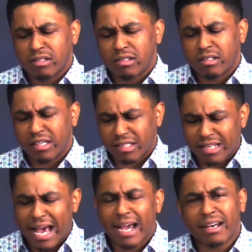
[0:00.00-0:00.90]
is
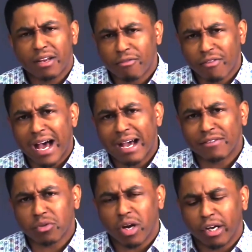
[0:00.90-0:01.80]
95
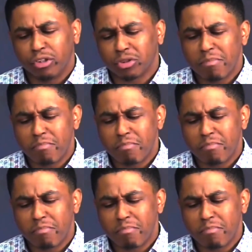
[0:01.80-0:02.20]
to 100